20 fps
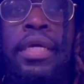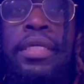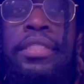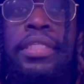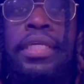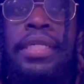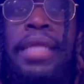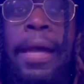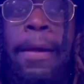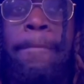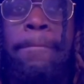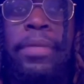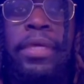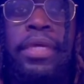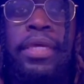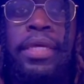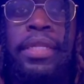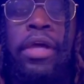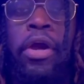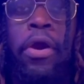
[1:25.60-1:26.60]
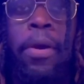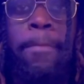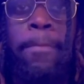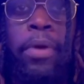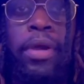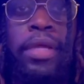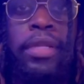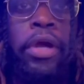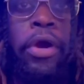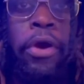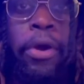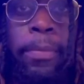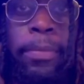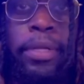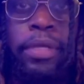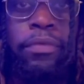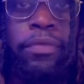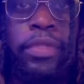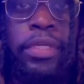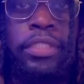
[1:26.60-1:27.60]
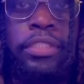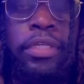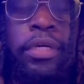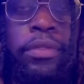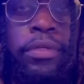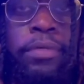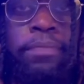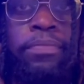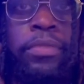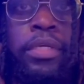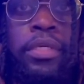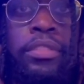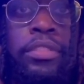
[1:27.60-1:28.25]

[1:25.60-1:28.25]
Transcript: not be in harmony with each other,